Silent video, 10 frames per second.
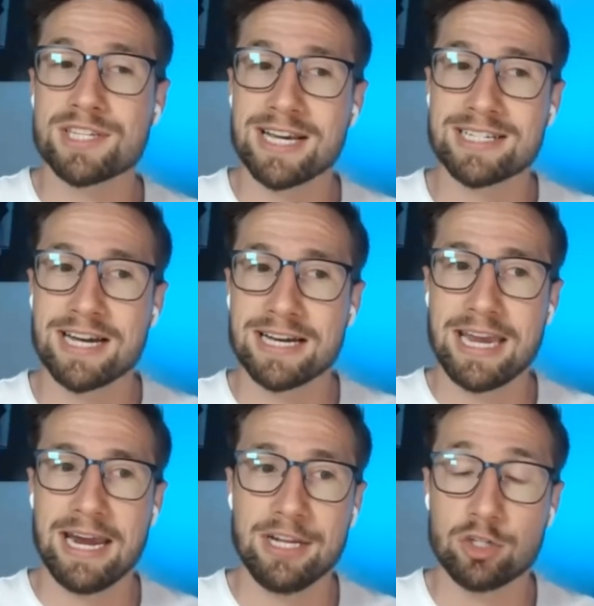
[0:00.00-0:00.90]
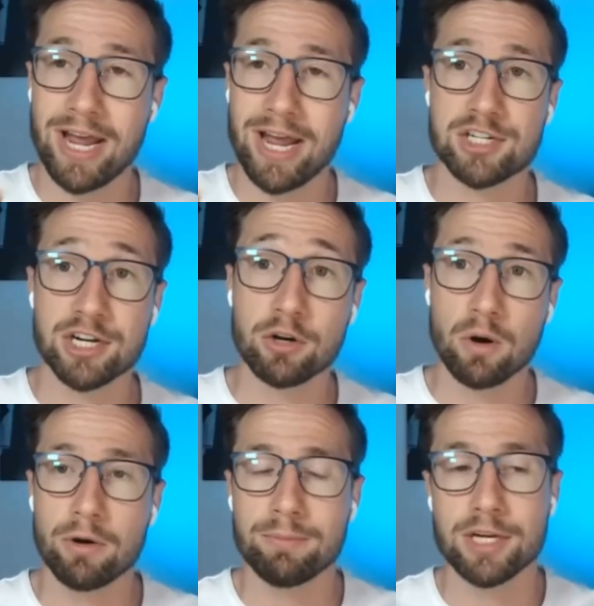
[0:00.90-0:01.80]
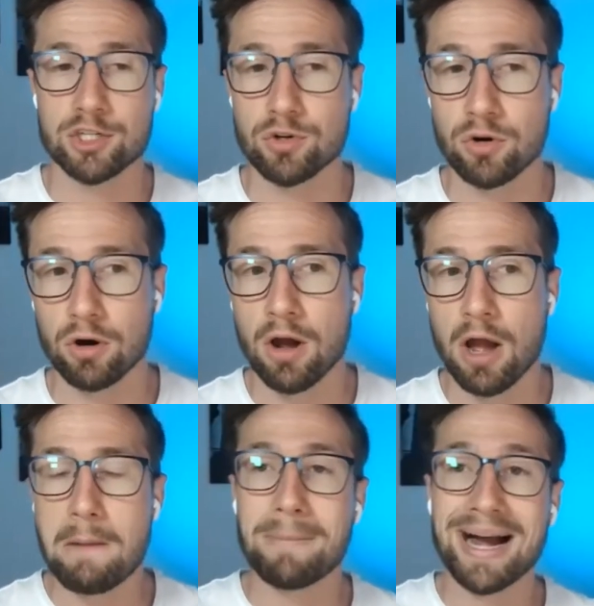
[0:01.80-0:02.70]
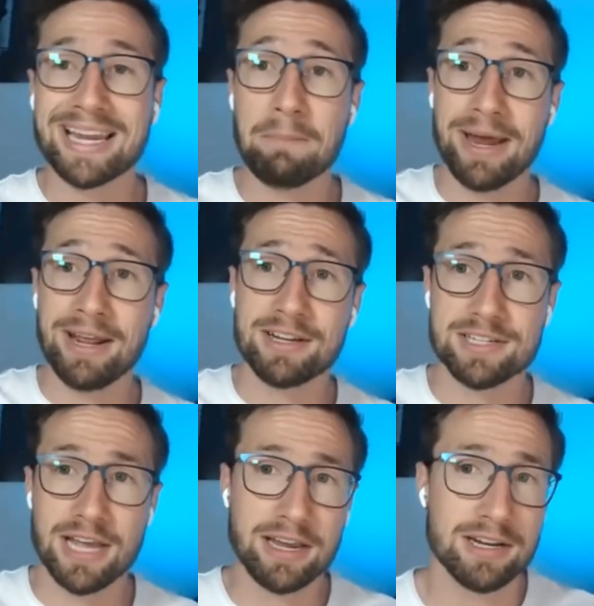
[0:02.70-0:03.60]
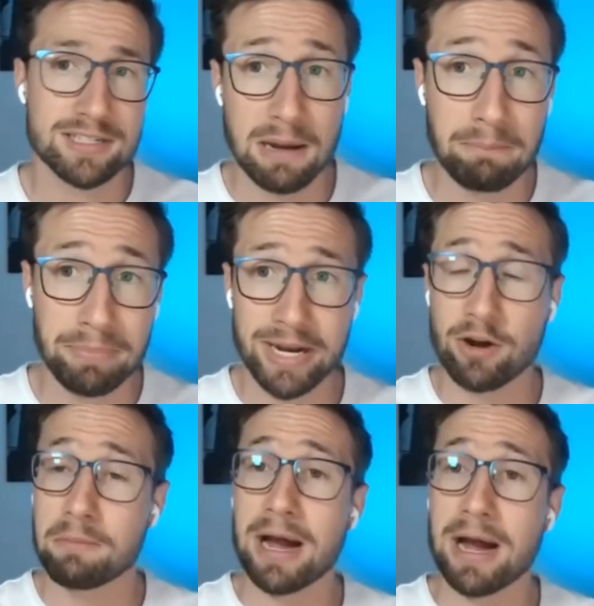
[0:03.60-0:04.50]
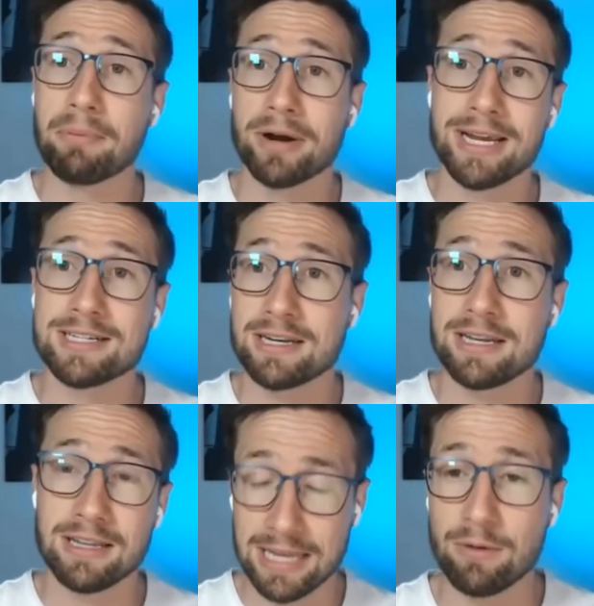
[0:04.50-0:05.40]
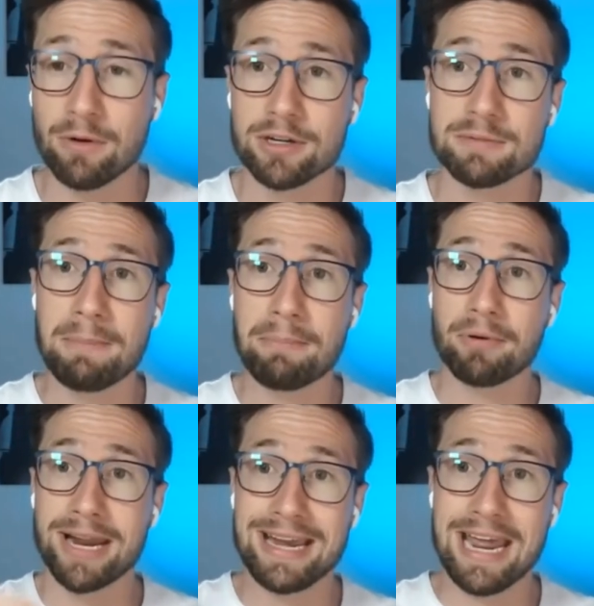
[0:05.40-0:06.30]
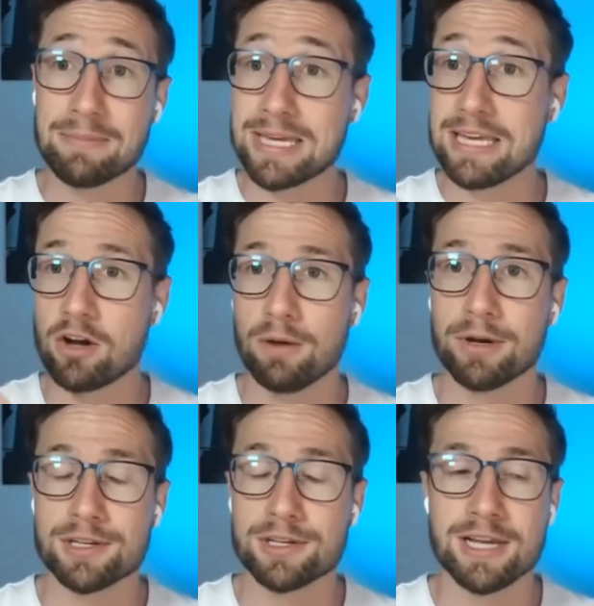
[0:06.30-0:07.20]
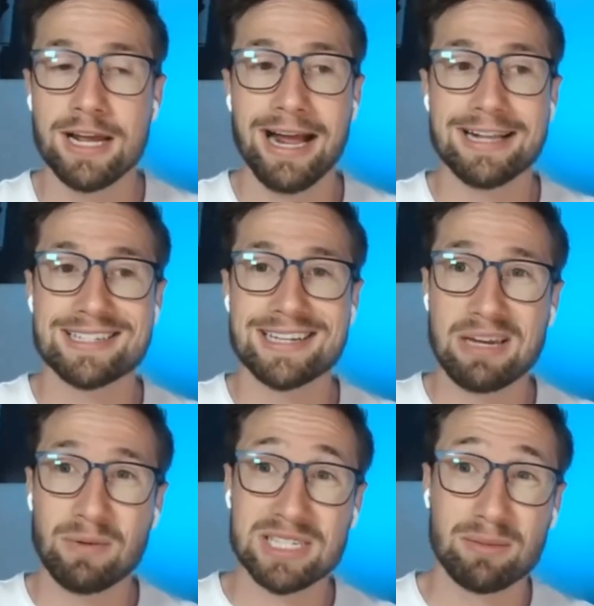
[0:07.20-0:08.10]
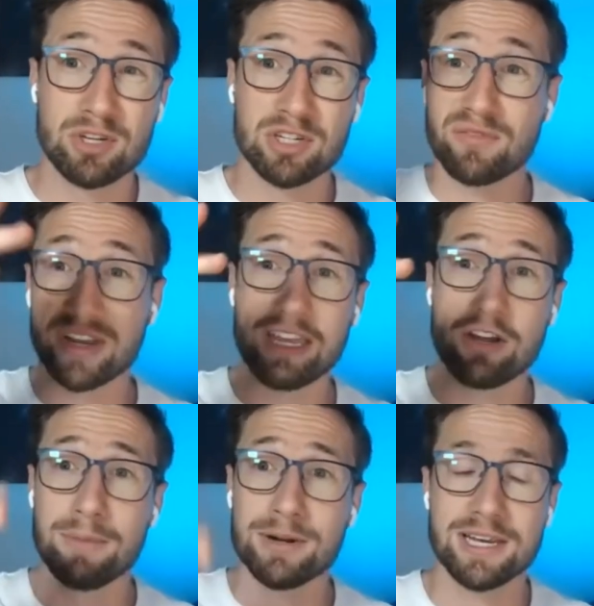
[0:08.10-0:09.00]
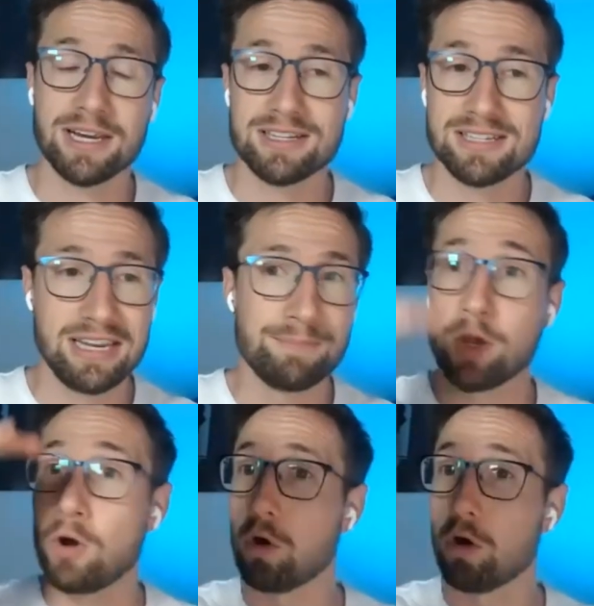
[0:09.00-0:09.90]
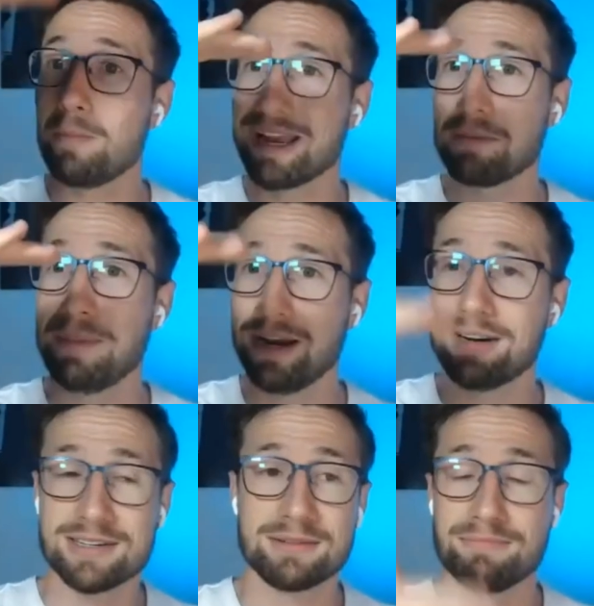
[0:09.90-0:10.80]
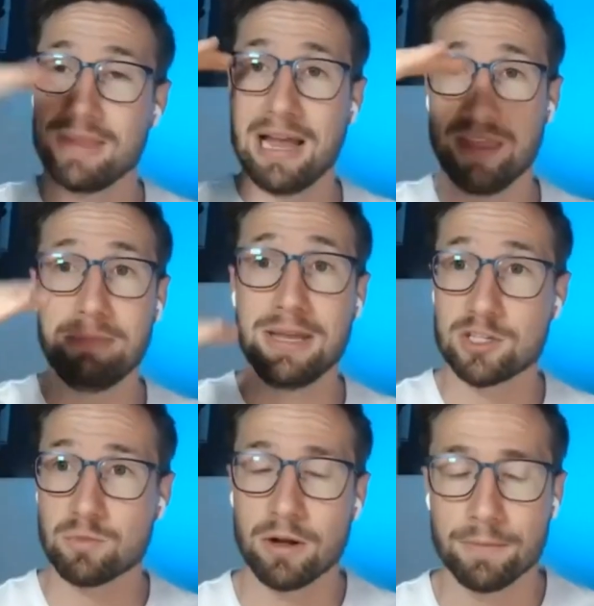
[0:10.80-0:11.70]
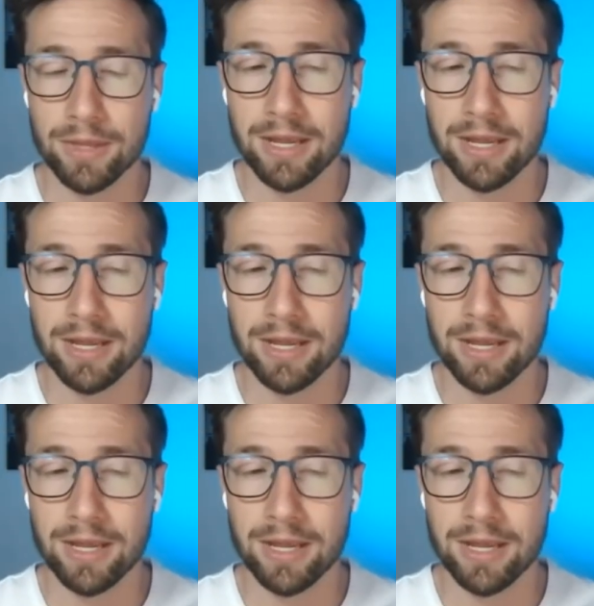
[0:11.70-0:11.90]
I start gaining traction and growing my store, my competitors are going to start bidding on my brand keyword, my brand name key commerce. And suddenly, when someone searches the key commerce, they're going to see all my competitors and then me as well.